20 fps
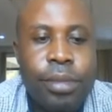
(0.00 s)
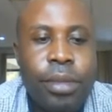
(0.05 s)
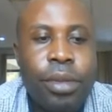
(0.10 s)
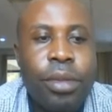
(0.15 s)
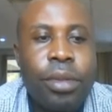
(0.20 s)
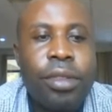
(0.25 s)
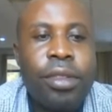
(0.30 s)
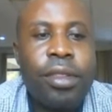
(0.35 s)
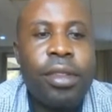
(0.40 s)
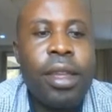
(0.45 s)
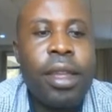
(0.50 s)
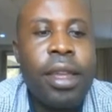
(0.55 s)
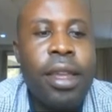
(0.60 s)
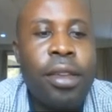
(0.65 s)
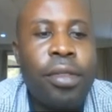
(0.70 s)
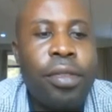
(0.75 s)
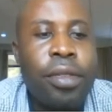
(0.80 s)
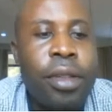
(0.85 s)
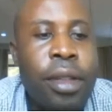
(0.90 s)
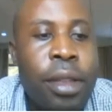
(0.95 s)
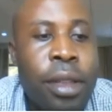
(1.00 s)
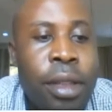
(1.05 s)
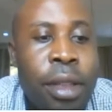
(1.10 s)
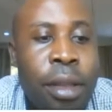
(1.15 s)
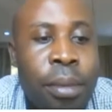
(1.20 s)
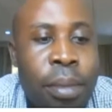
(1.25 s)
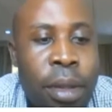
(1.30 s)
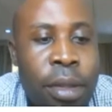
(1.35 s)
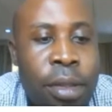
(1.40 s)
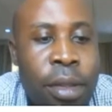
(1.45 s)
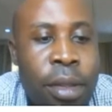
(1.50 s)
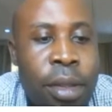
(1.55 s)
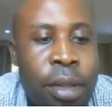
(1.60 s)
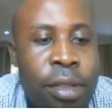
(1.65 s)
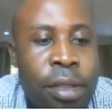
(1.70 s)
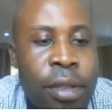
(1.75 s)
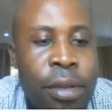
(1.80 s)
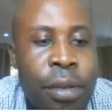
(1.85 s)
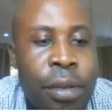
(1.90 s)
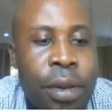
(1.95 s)
to see if the database
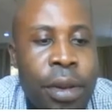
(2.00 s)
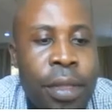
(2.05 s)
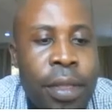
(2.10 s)
is really